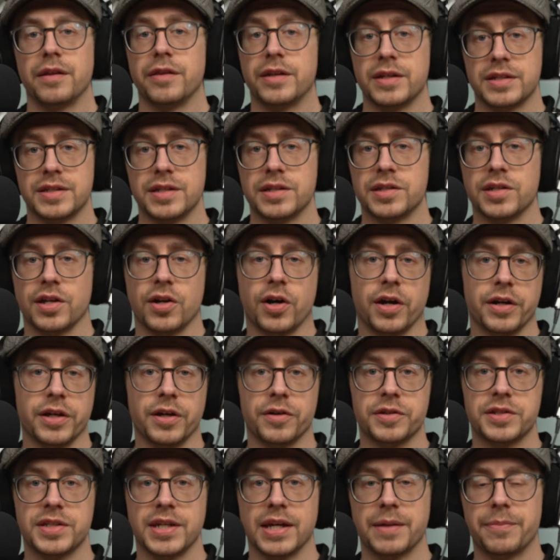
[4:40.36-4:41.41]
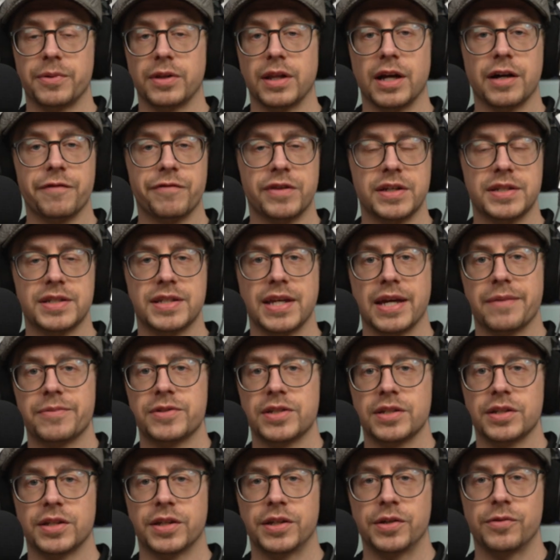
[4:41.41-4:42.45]
This is an audio sample of the
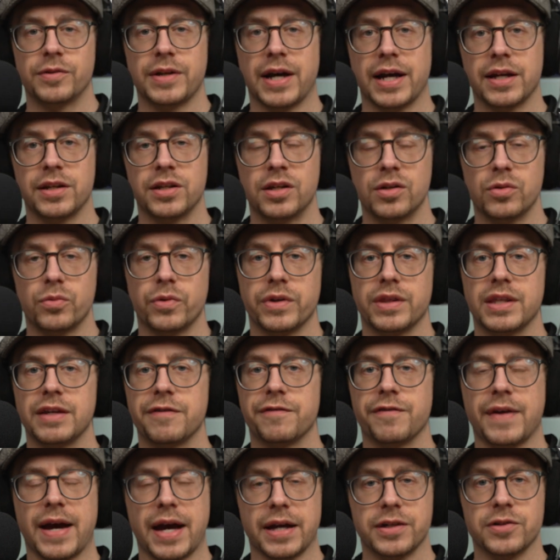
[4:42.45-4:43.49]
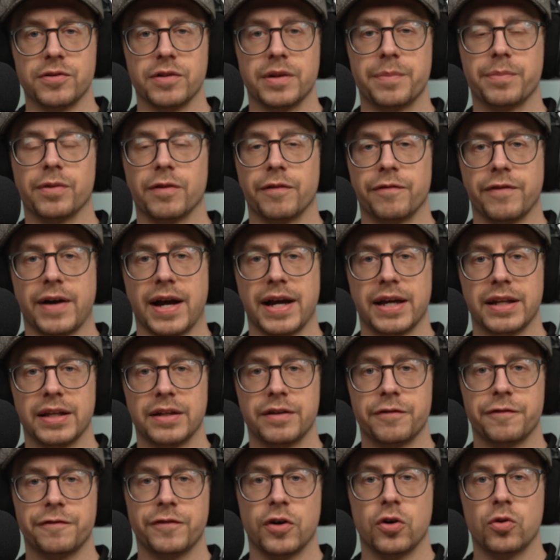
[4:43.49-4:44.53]
Samson Q9U with the
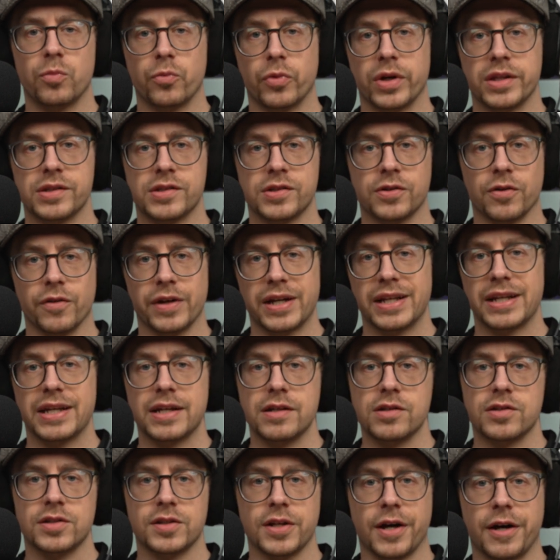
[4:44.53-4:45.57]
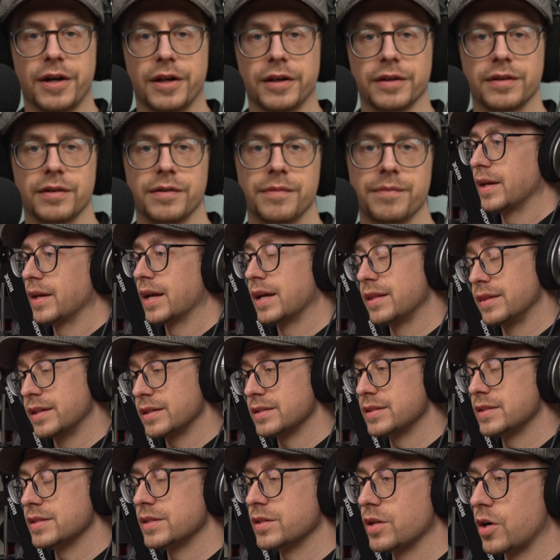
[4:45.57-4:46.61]
factory-provided foam windscreen installed. And
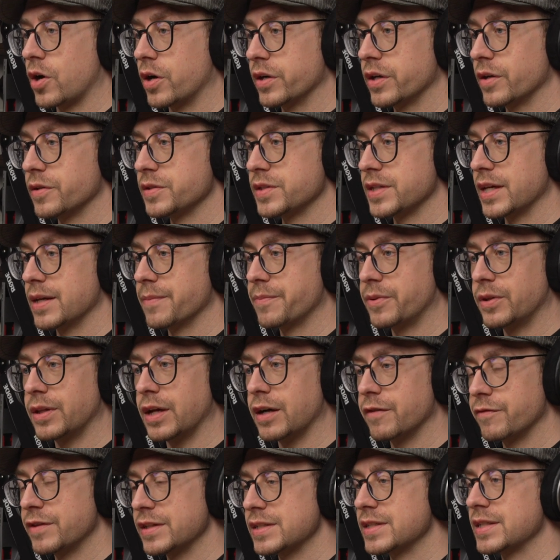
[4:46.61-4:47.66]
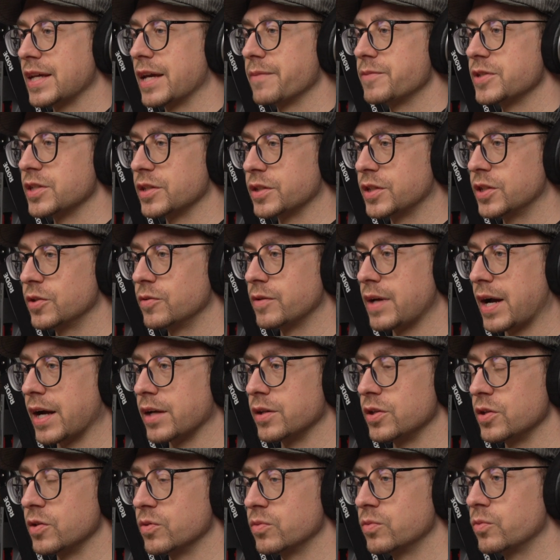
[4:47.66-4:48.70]
this is an audio sample of the Samson
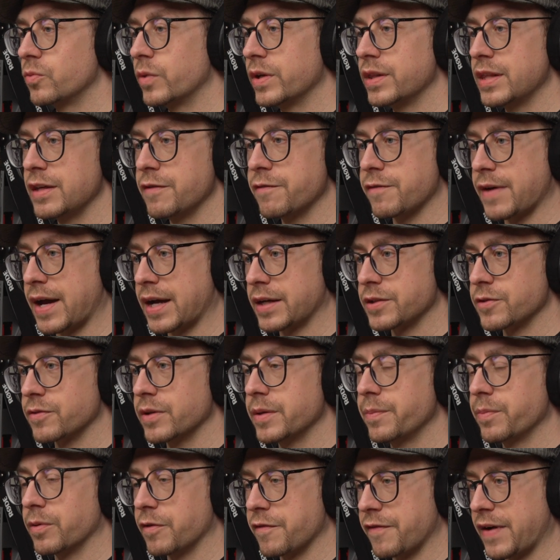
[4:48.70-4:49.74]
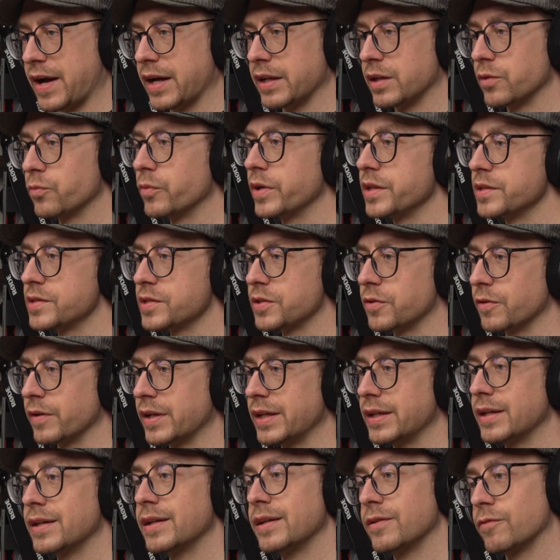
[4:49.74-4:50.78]
Q9U with the factory-provided
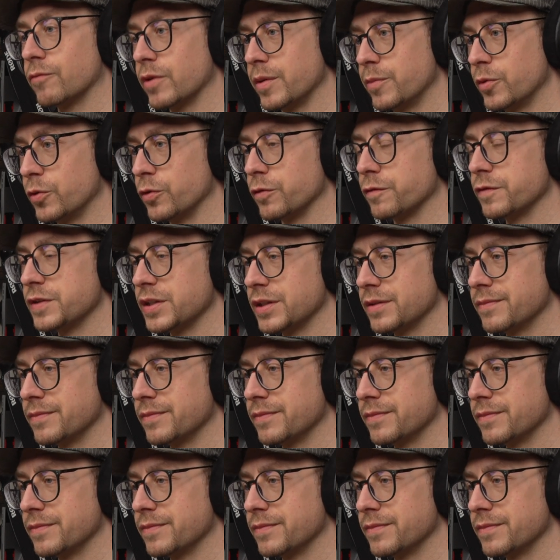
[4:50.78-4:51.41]
windscreen removed.